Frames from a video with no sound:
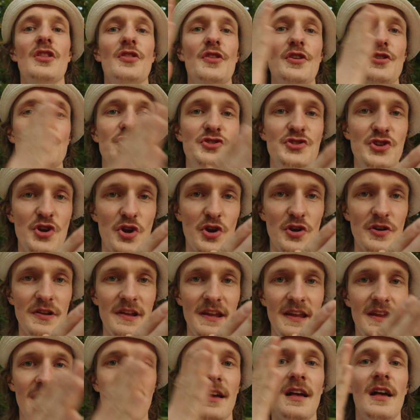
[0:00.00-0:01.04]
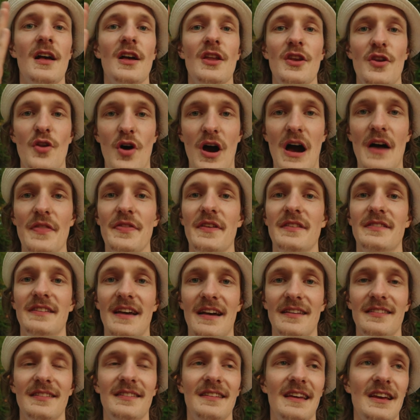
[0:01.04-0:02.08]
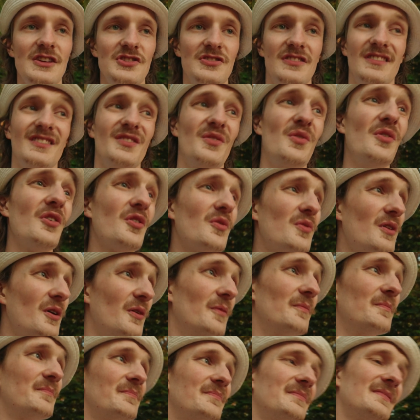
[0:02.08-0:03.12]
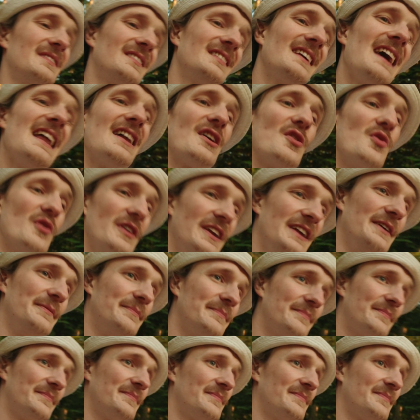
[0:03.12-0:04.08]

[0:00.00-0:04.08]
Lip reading: The journey, not the destination. It's an old quote. It's kind of corny.